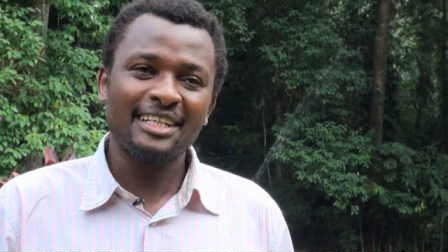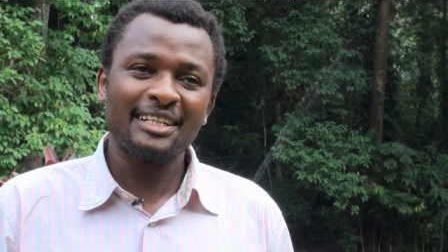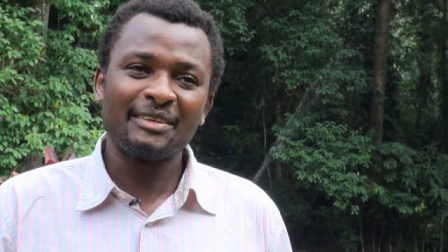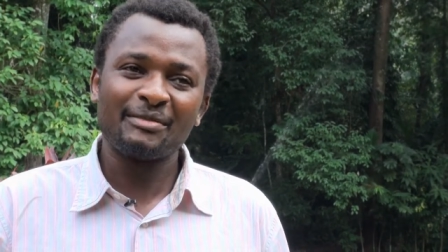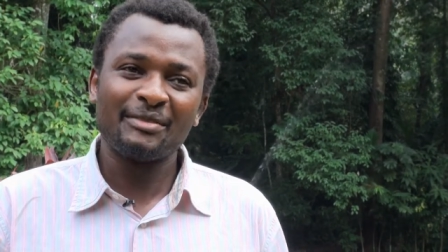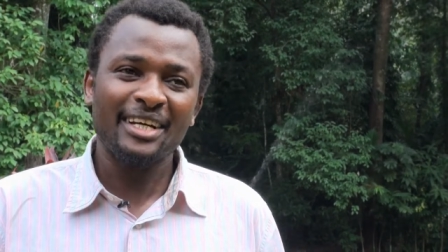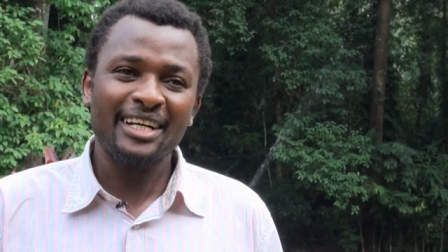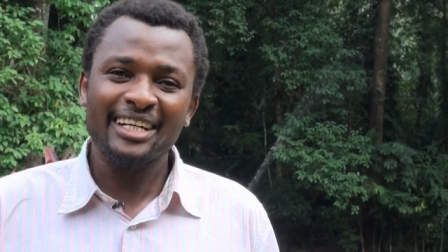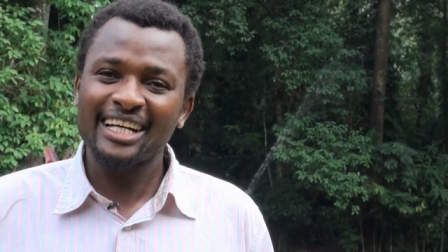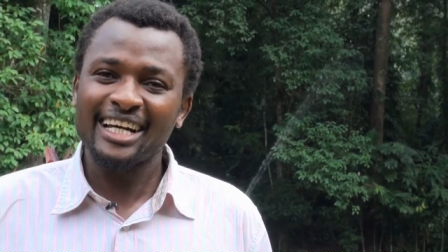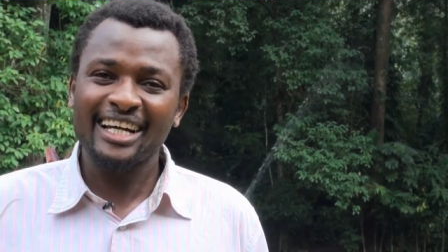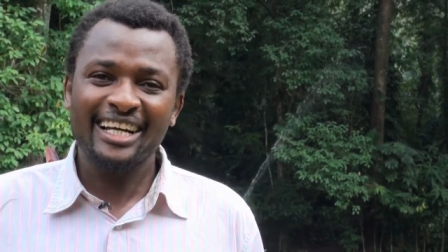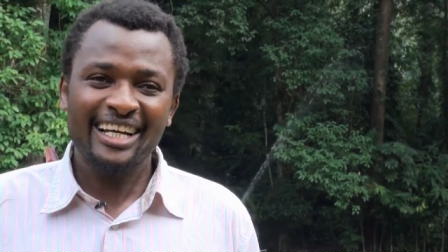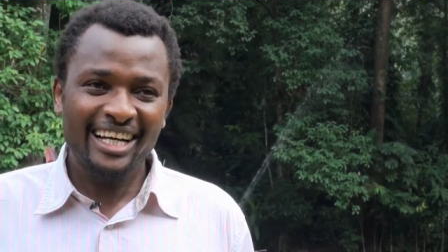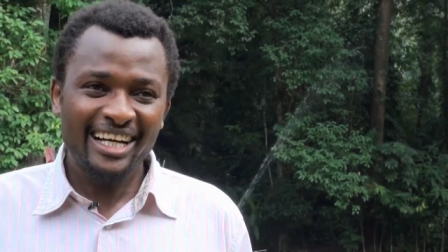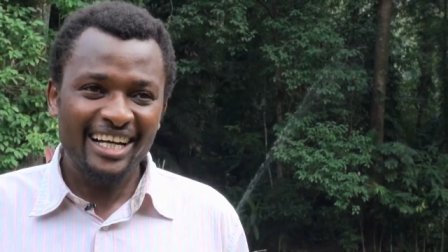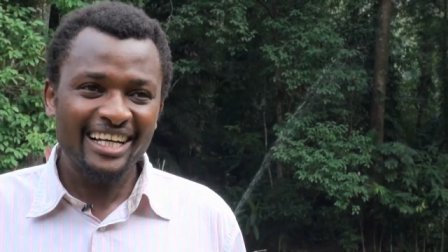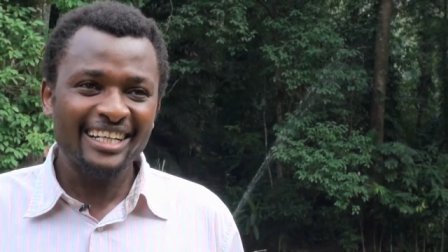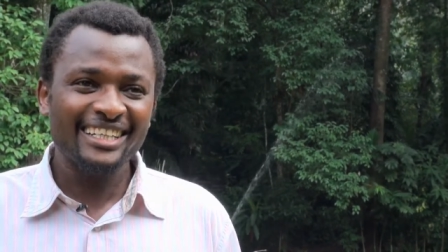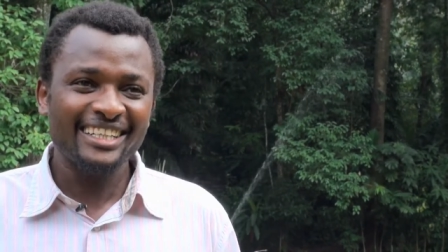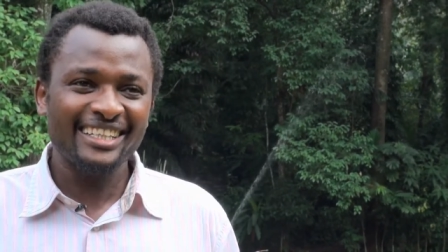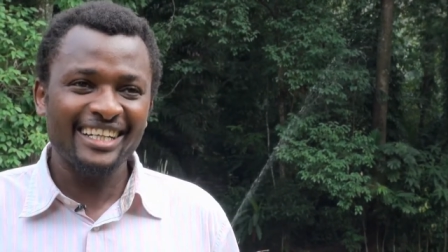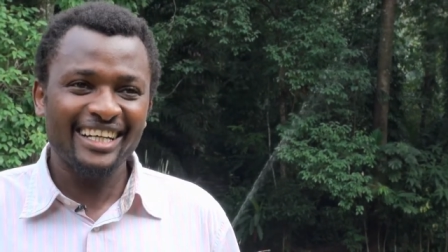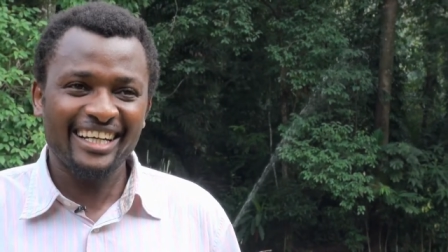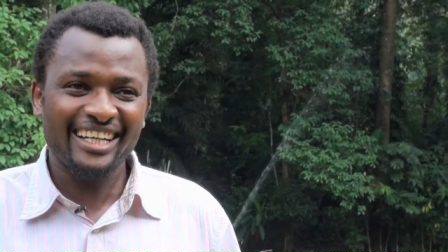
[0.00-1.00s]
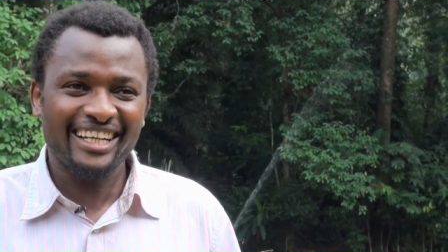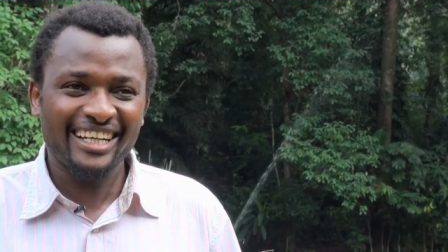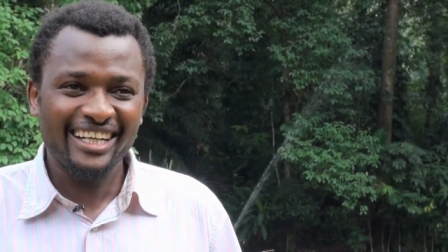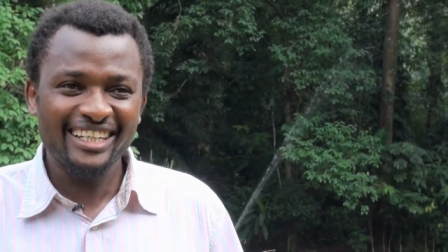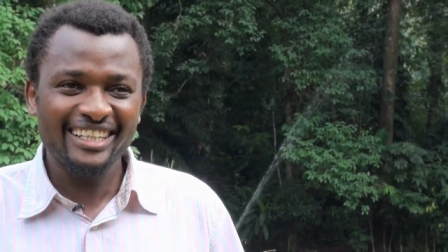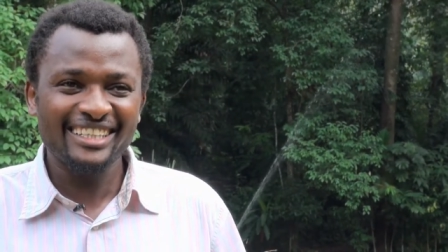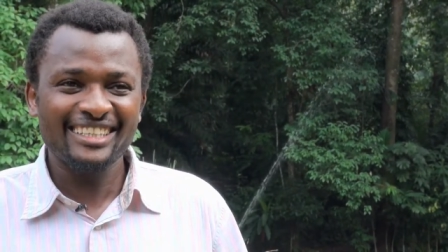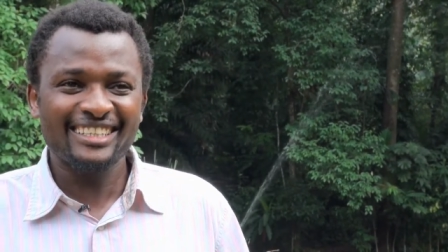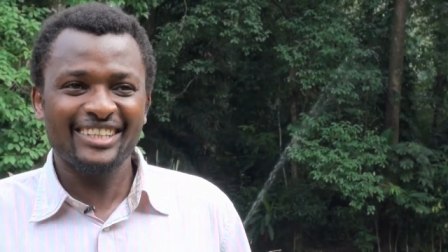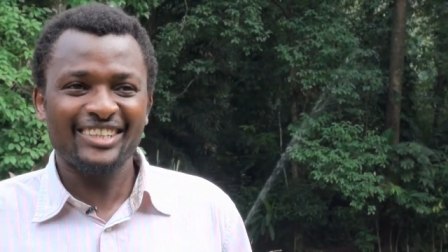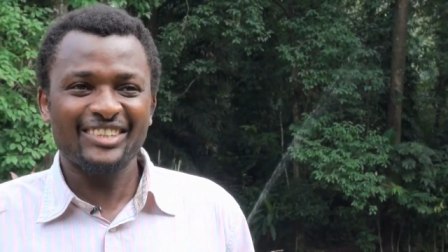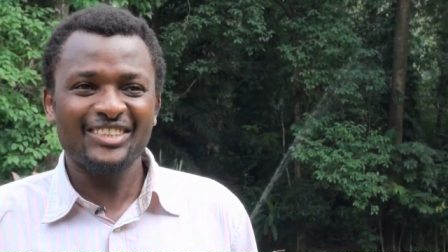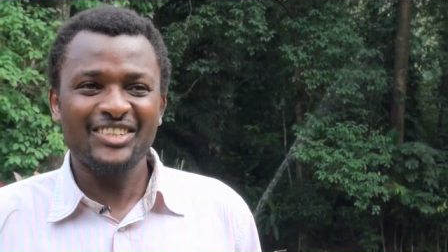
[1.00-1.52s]
And I'm like, I
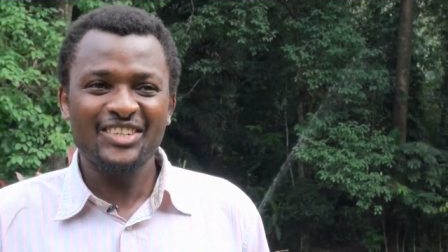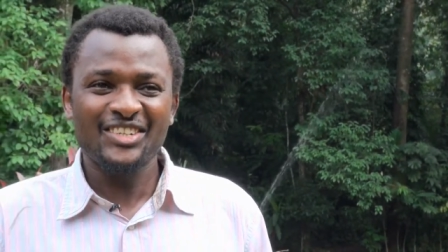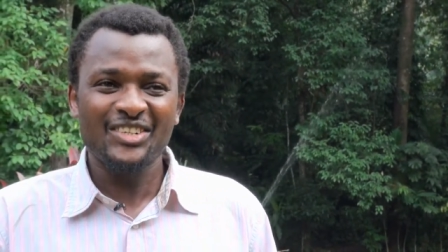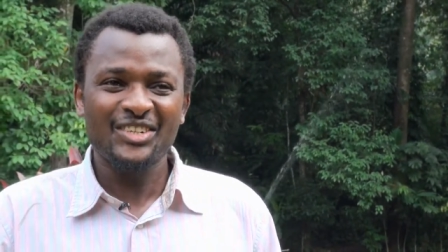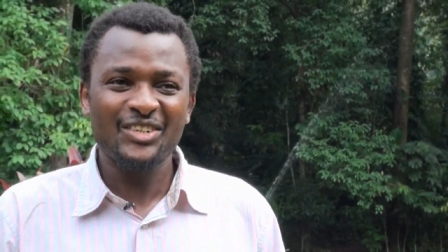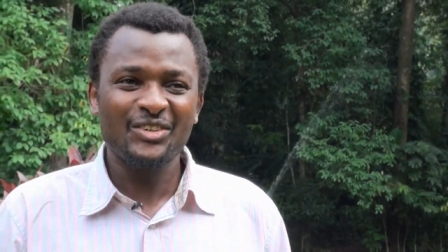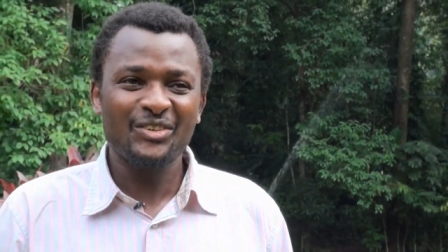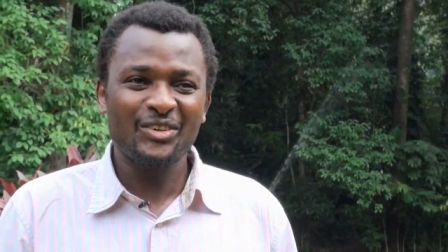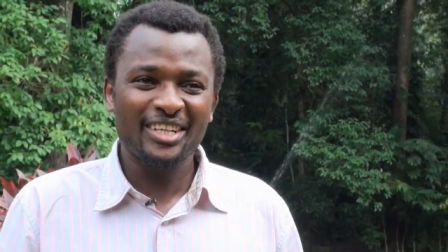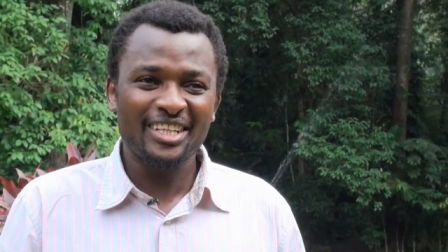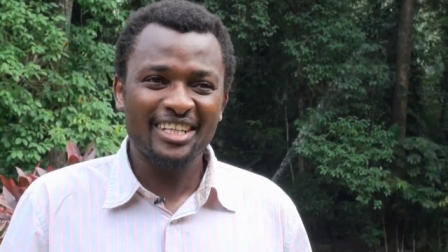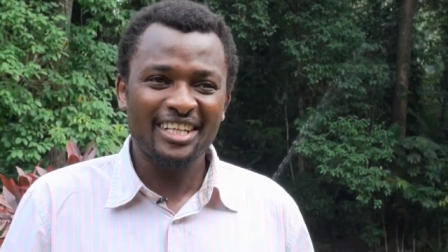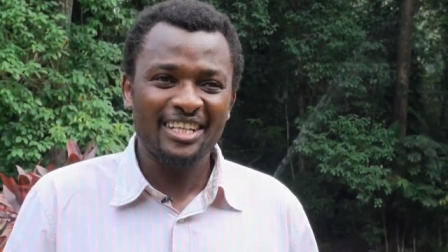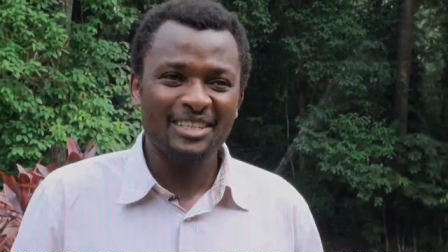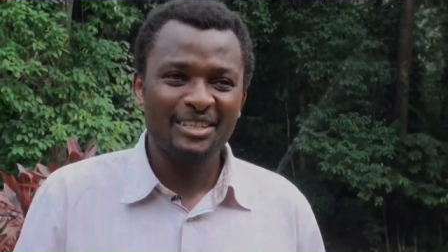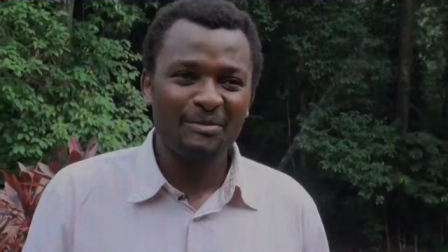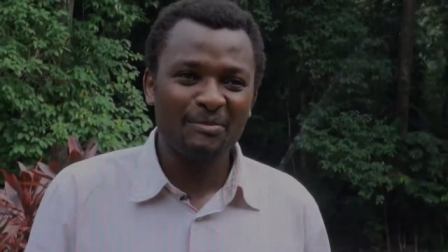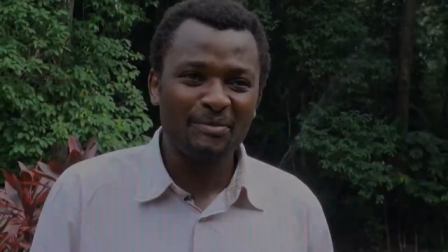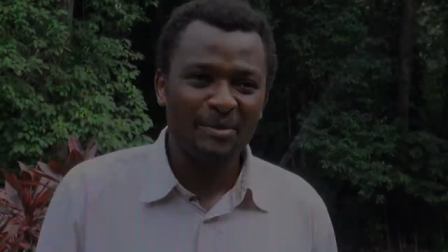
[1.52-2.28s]
can't control what other